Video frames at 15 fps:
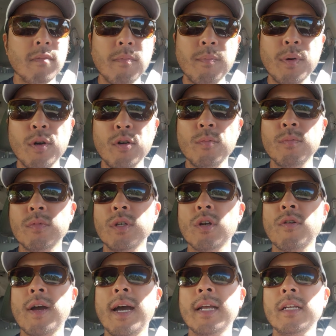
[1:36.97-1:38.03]
boom,
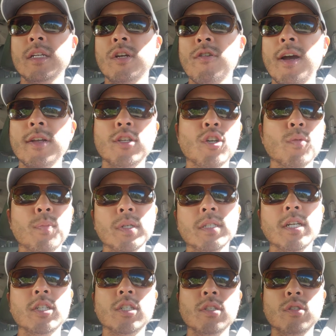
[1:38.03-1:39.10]
you're at your
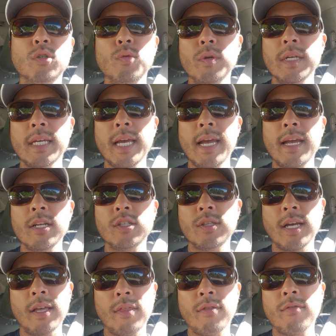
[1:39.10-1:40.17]
position to engage
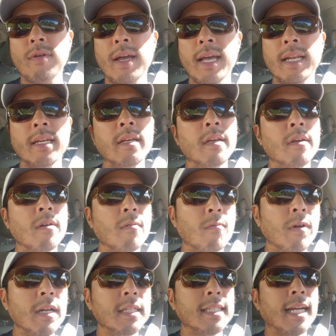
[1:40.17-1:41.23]
that threat.
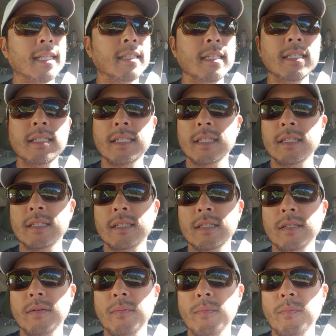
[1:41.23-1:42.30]
What is that distance?
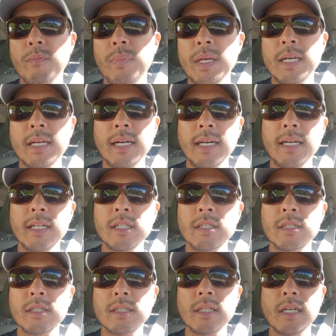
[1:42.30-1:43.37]

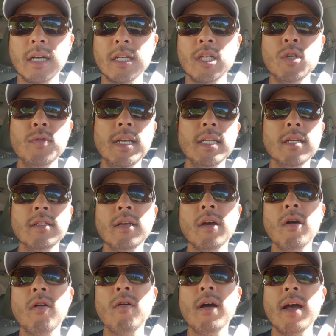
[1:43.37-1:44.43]
Because you need to
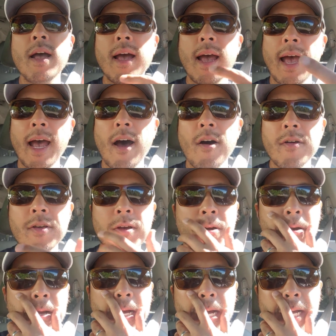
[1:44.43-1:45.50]
know how your
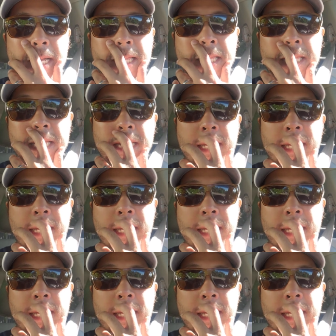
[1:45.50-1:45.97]
gun,